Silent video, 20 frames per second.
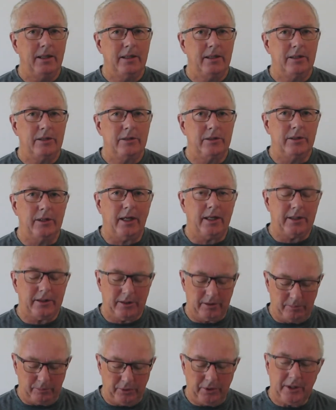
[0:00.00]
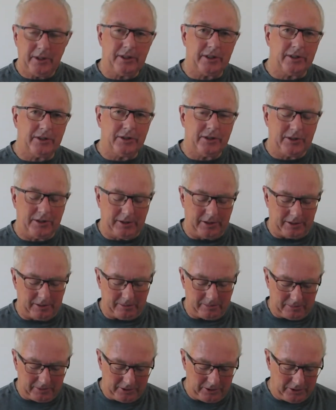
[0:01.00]
It's not the prettiest
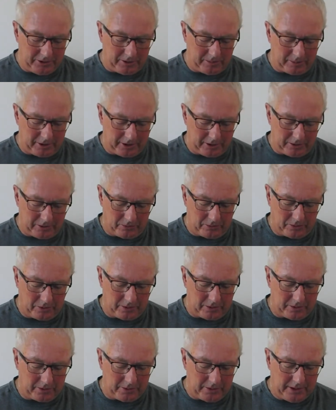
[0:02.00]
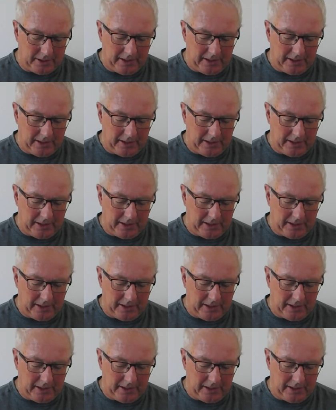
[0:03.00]
instrument in the world,